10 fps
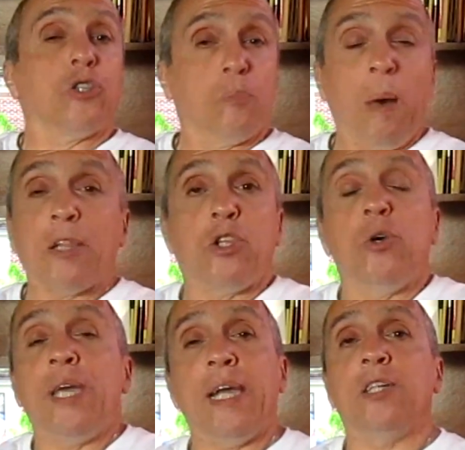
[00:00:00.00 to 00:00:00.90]
About
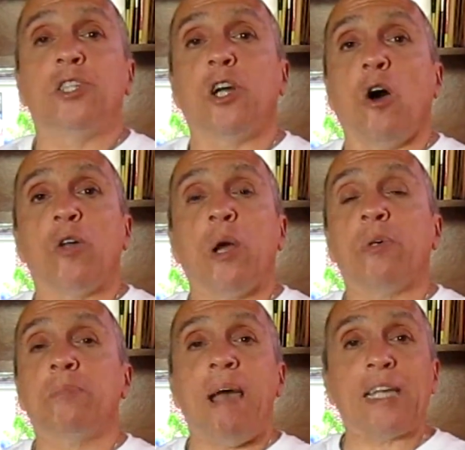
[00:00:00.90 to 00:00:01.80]
two years ago, there
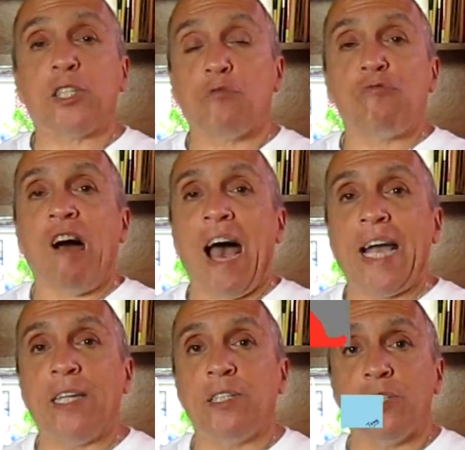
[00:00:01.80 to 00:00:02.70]
was massive
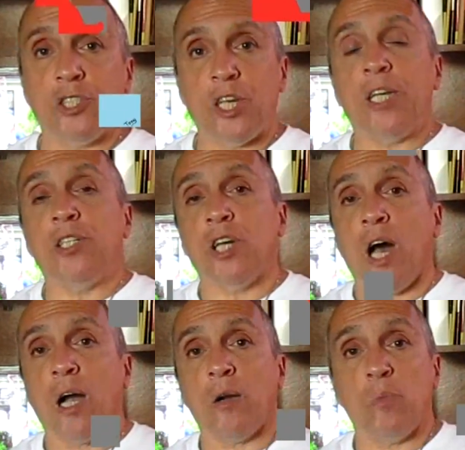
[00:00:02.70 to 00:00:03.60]
riots in
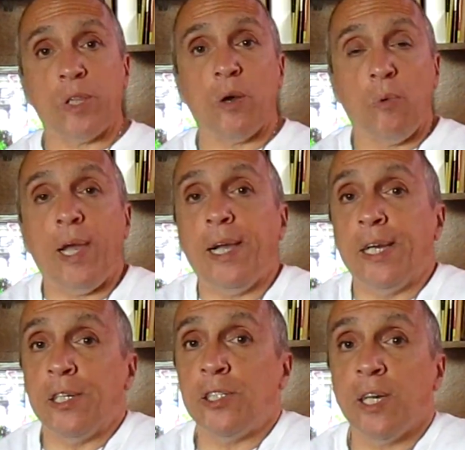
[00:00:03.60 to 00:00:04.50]
Xinjiang with the
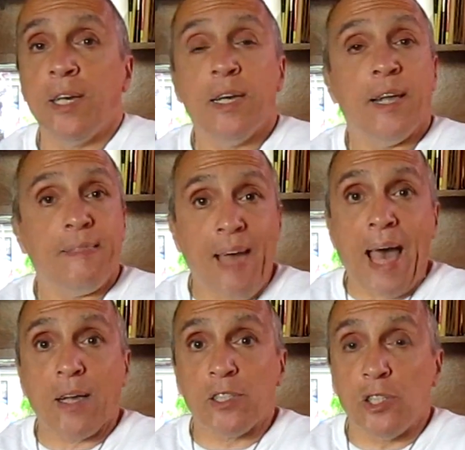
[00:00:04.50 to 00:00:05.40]
Uyghurs, and
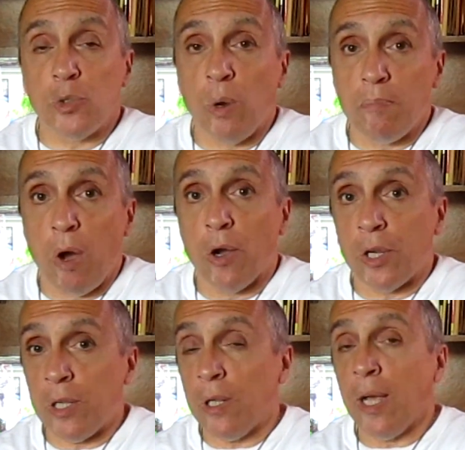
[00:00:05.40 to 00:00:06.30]
thousands were
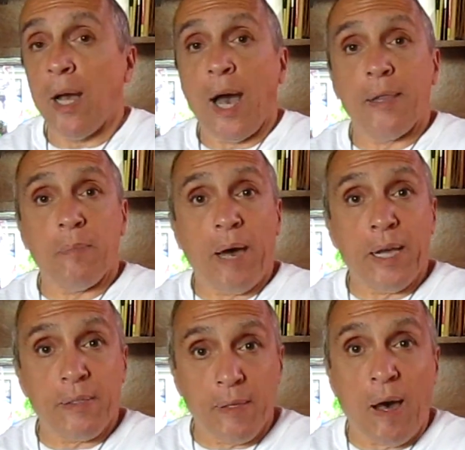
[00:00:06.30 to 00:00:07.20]
murdered, either by
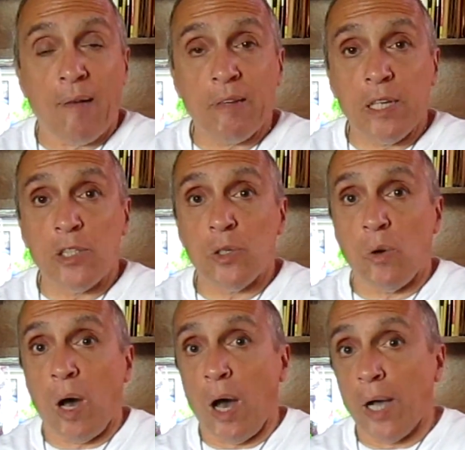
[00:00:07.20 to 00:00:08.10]
authorities
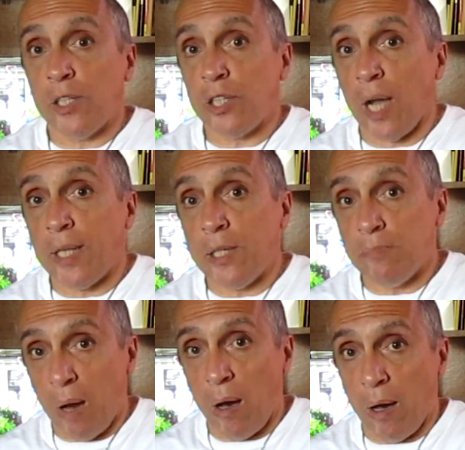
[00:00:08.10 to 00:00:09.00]
or Han Chinese
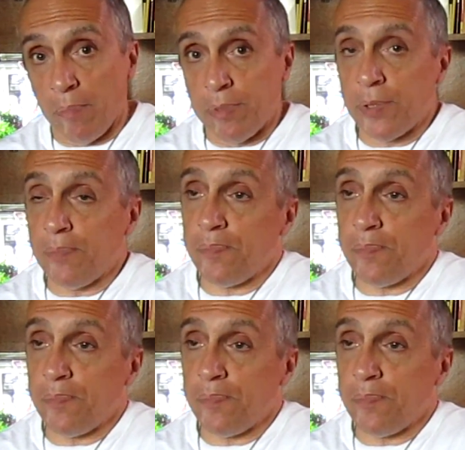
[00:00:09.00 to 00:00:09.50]
mobs.